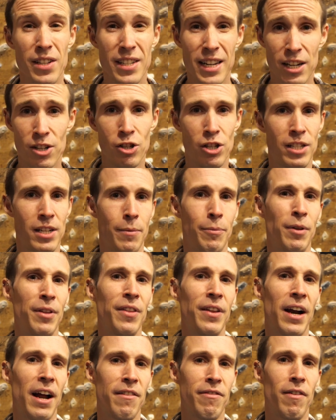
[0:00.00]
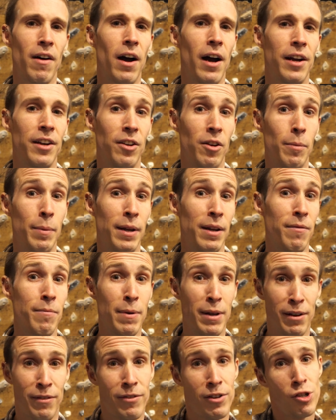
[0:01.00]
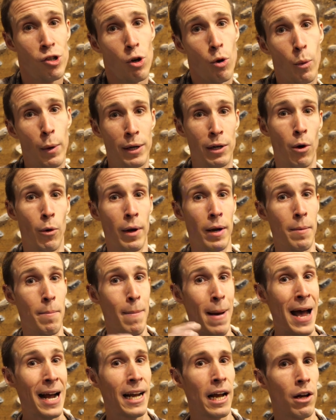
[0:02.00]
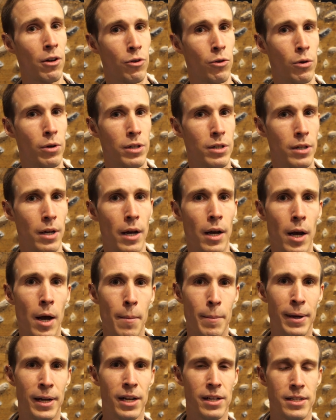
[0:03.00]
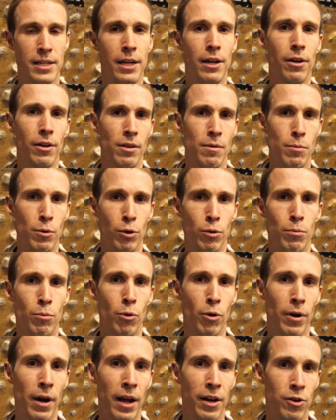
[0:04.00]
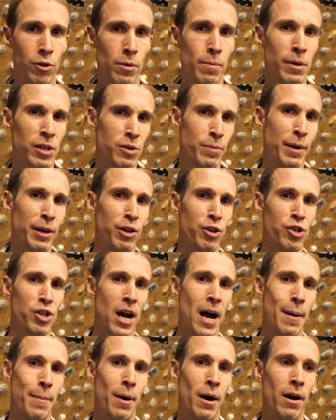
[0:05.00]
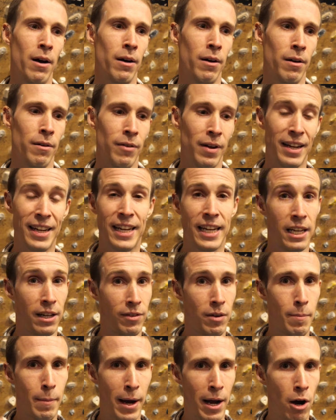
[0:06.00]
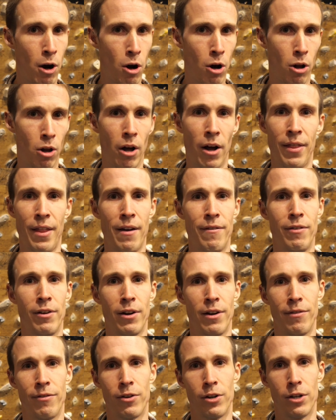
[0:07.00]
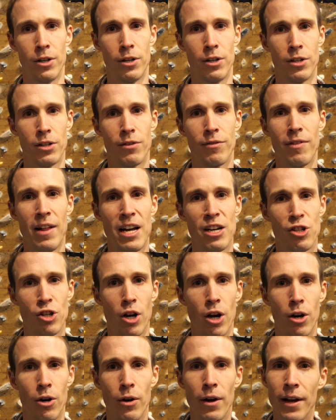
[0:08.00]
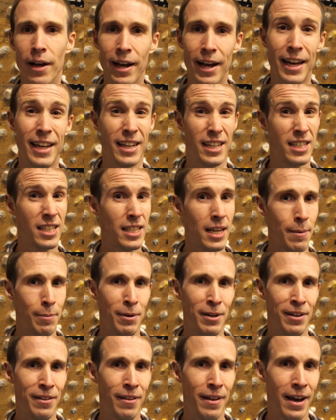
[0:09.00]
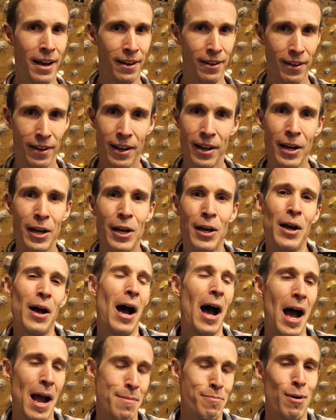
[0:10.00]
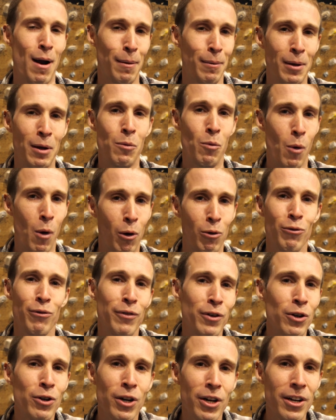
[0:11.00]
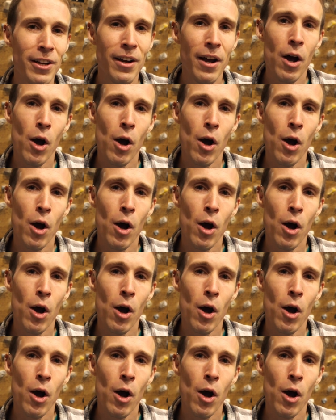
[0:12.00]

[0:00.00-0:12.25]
is actually something that I find to be beneficial when going back outdoors, because here on the MoonBoard, I do a much better job of giving my all on that very first flash go and accepting that I probably won't feel good,